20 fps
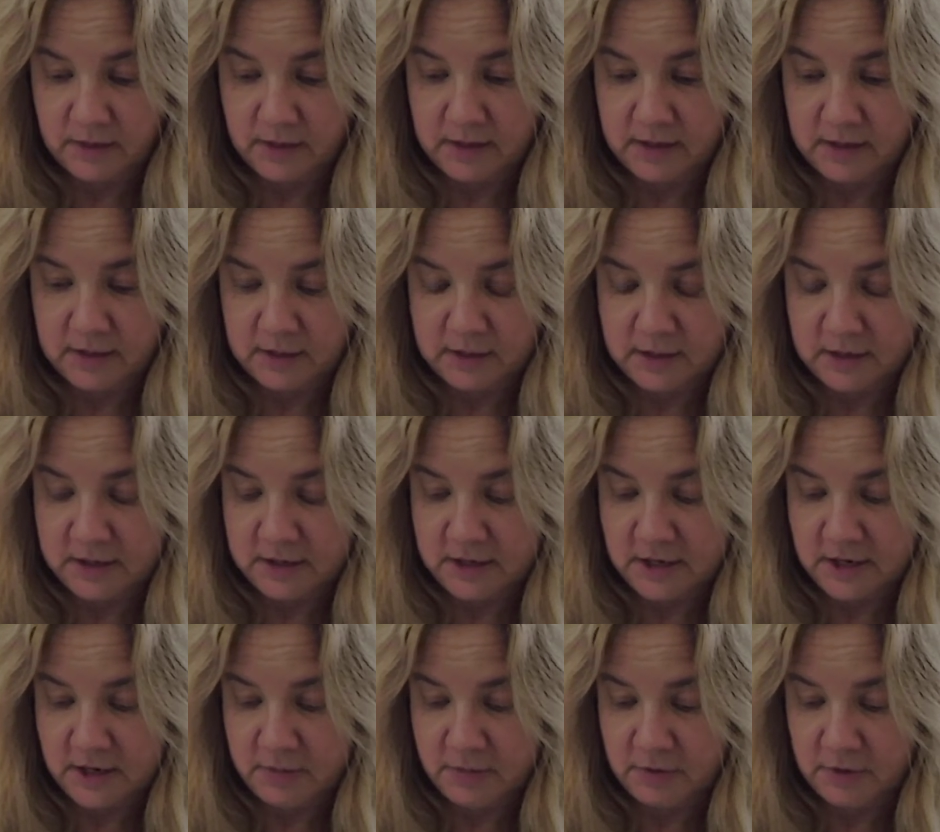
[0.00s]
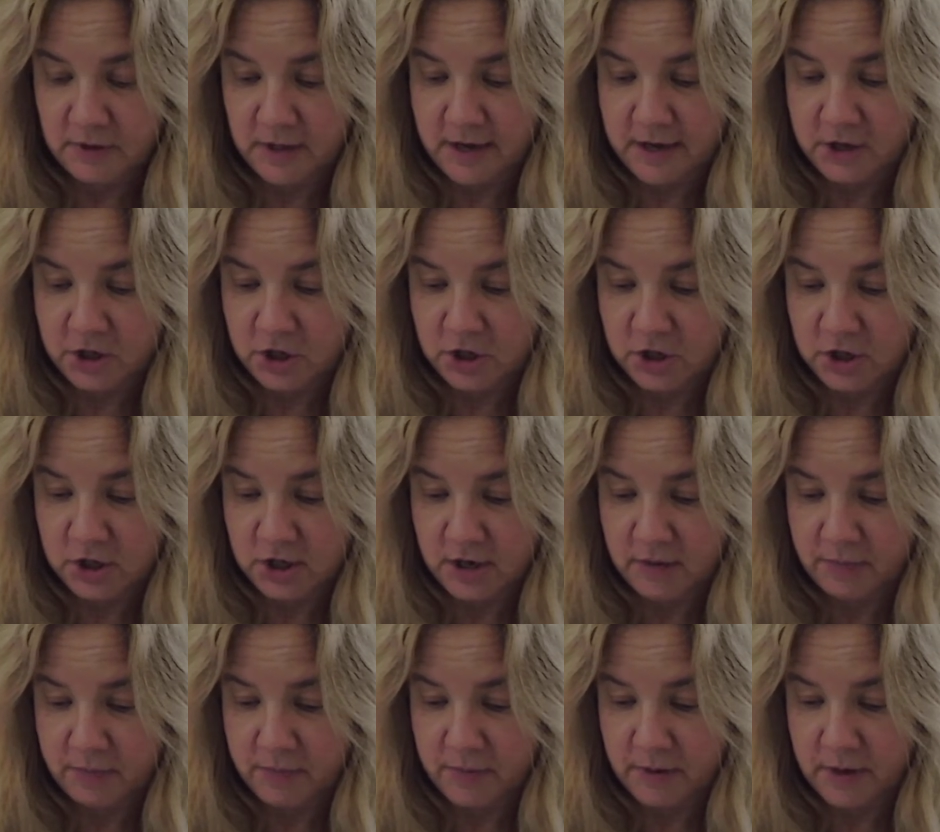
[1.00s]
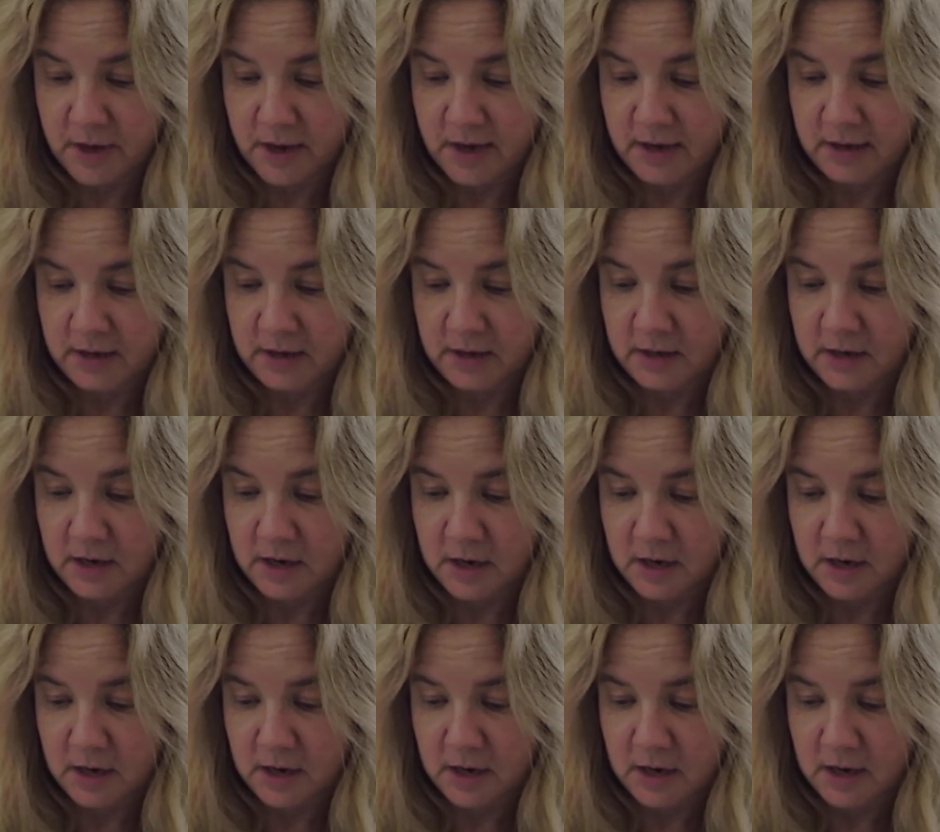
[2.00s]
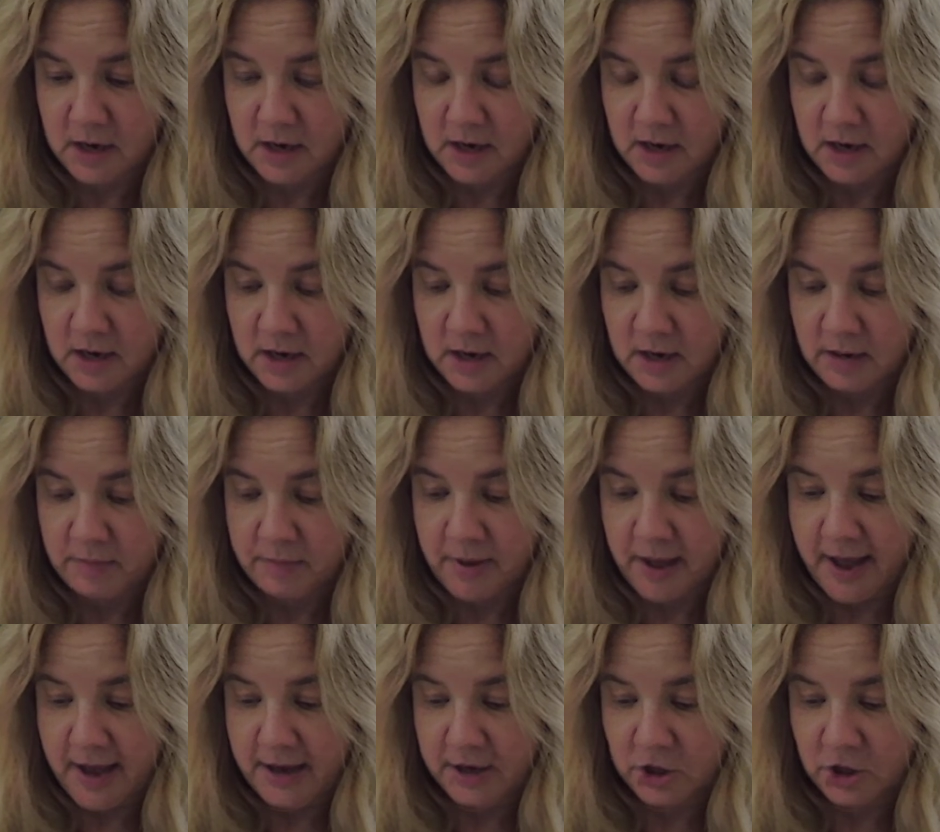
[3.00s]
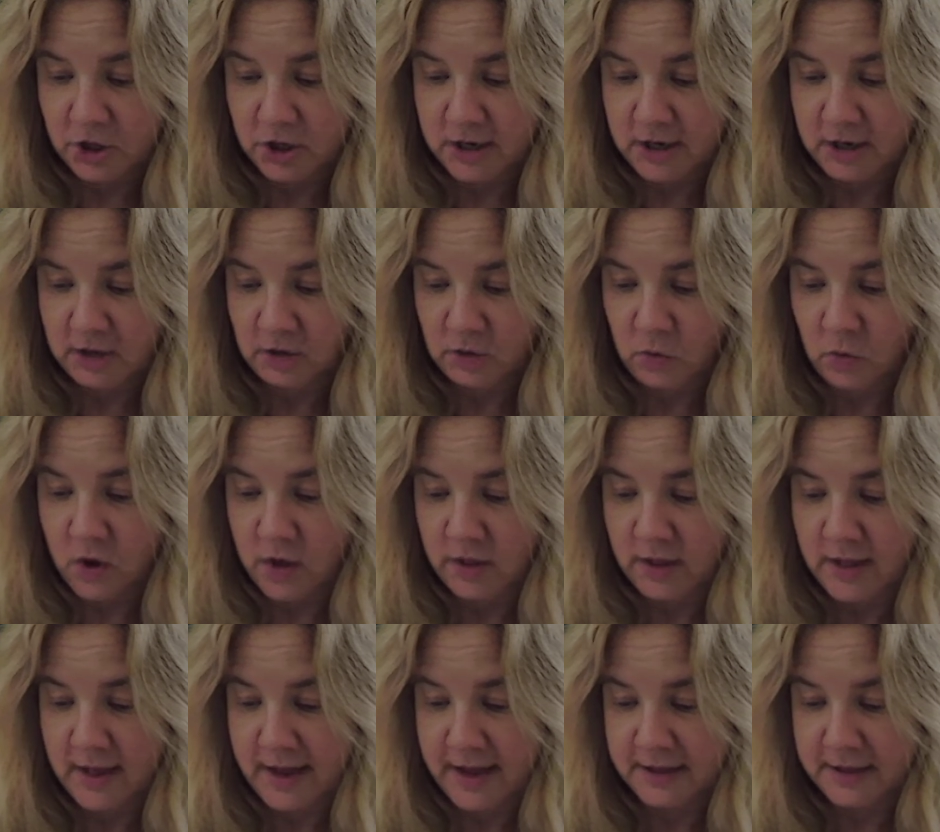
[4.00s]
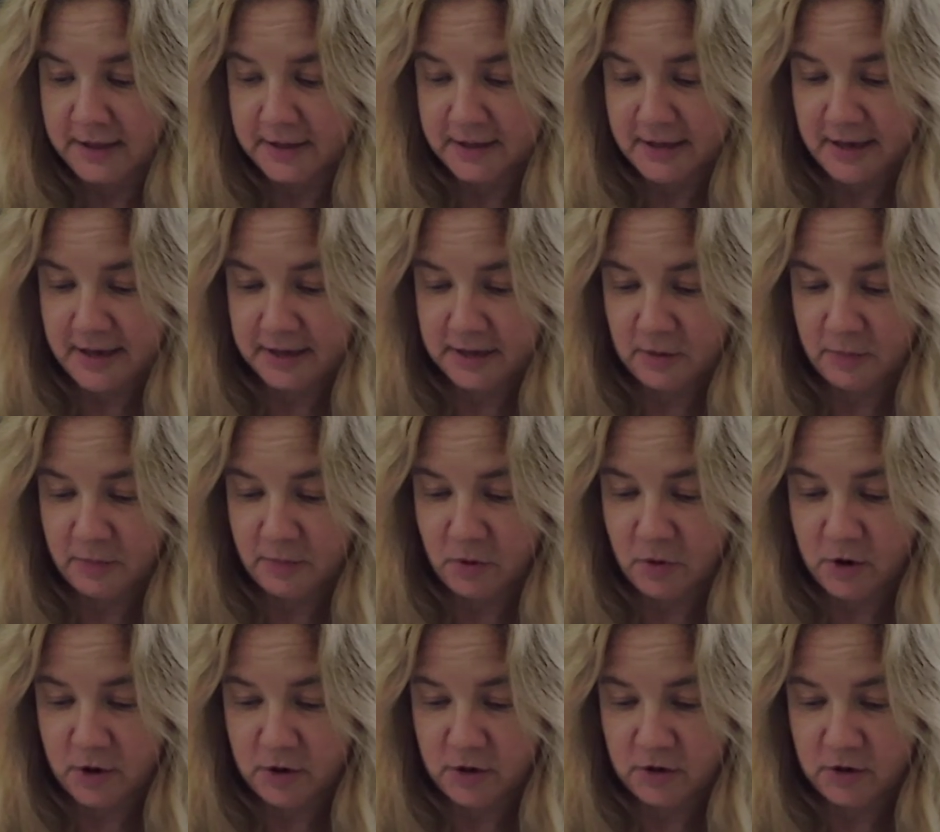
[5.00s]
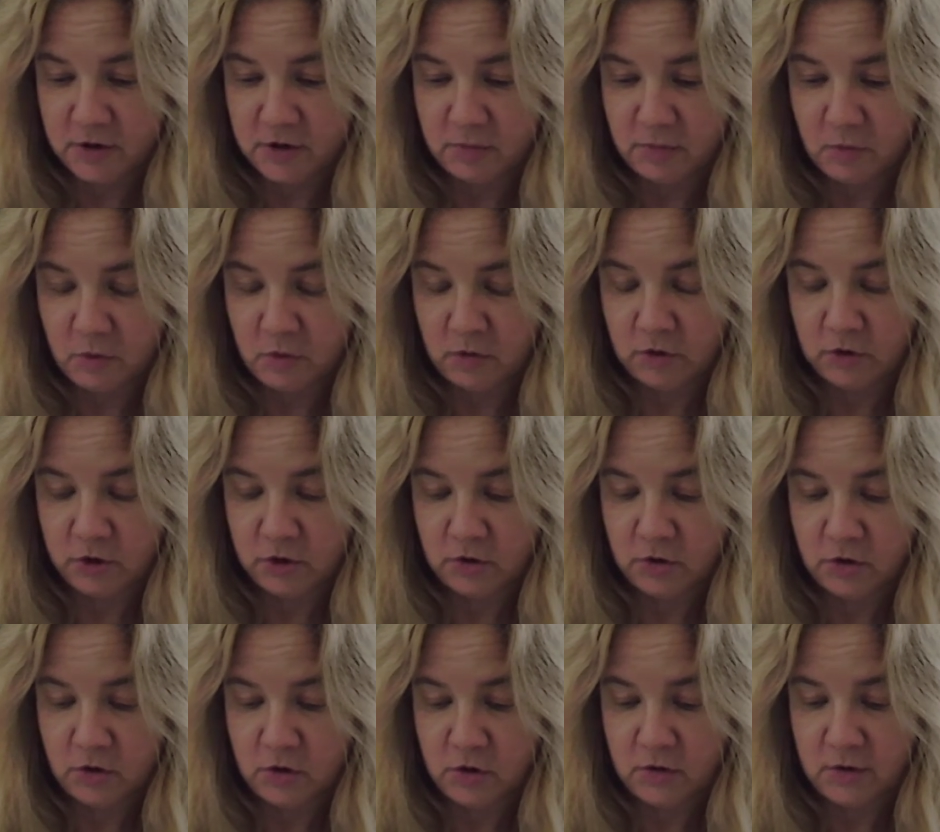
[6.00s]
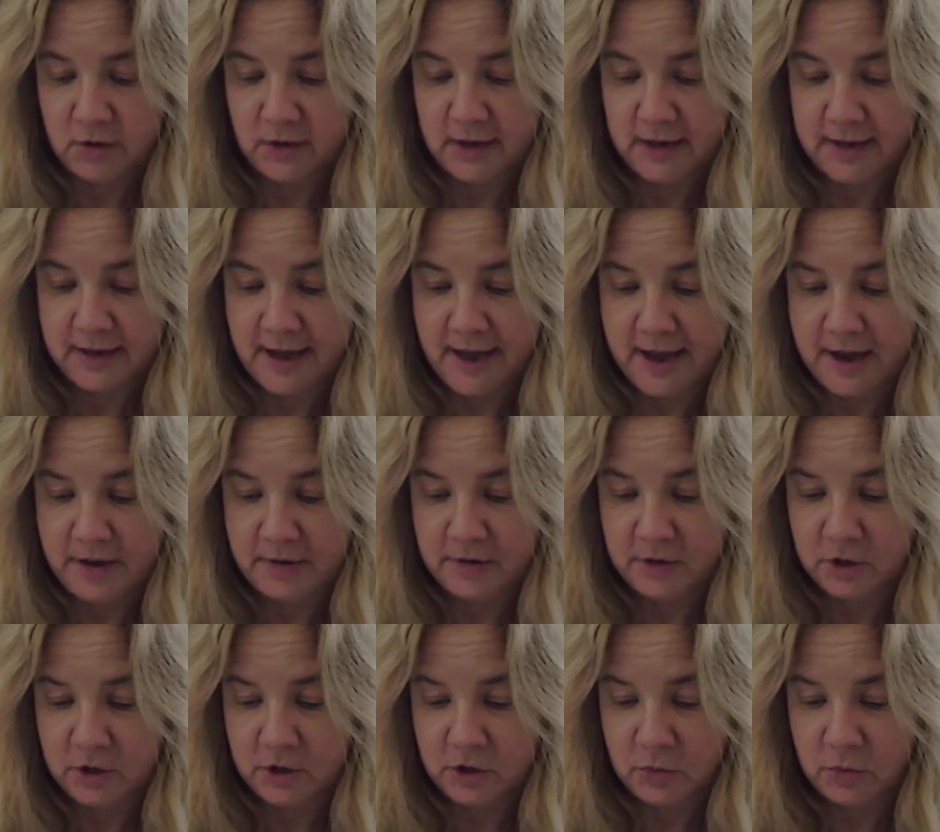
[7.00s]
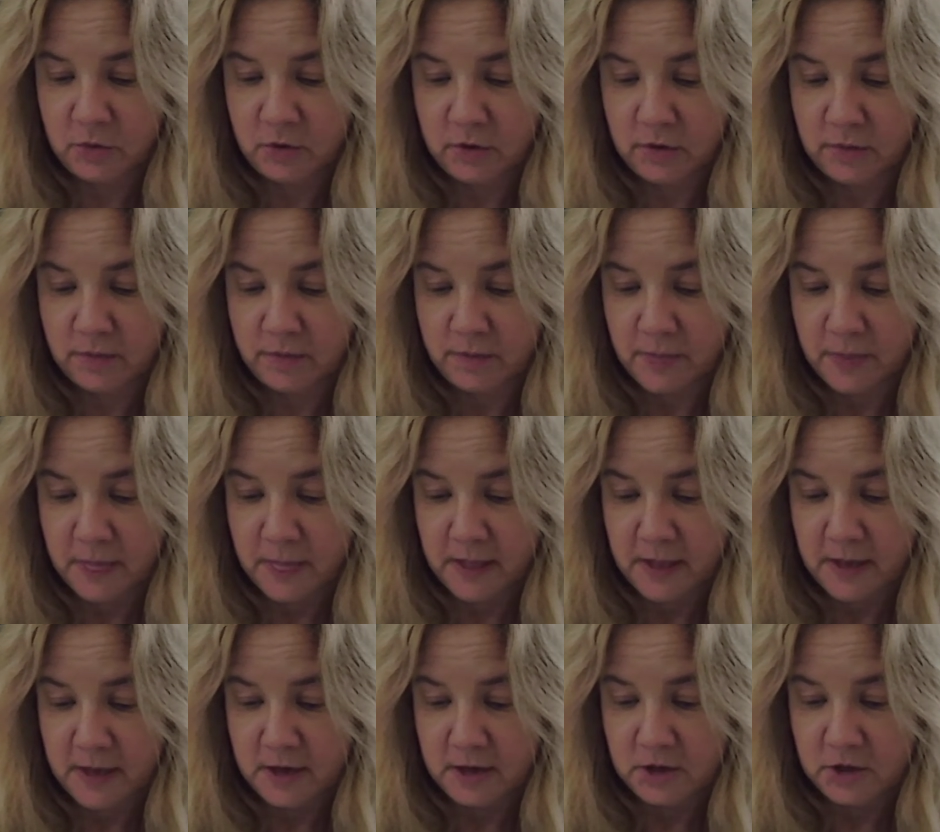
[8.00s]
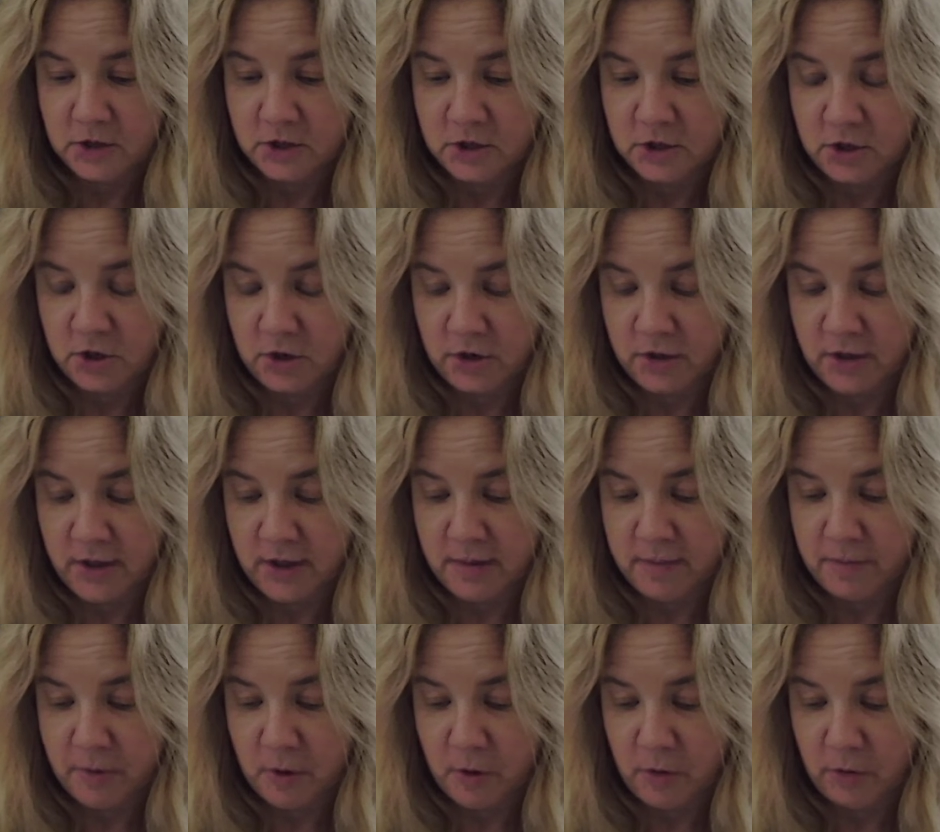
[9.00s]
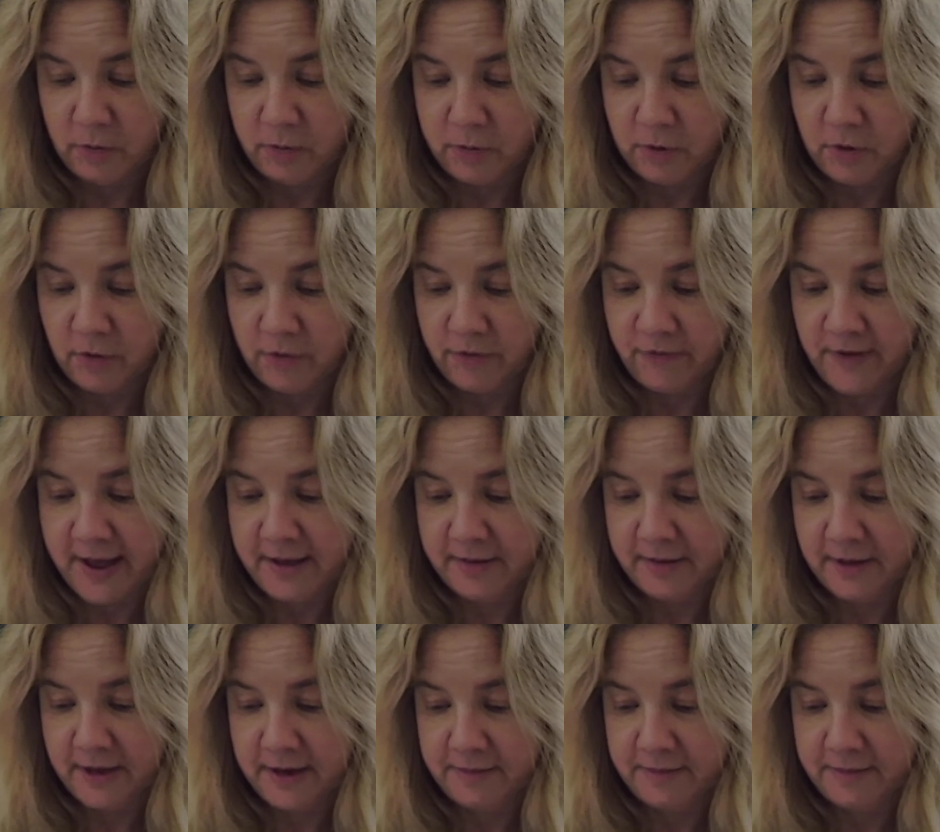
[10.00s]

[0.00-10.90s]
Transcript: It's a deep relationship and passionate, long-lasting. The partner's emotional encounters will stir them both profoundly.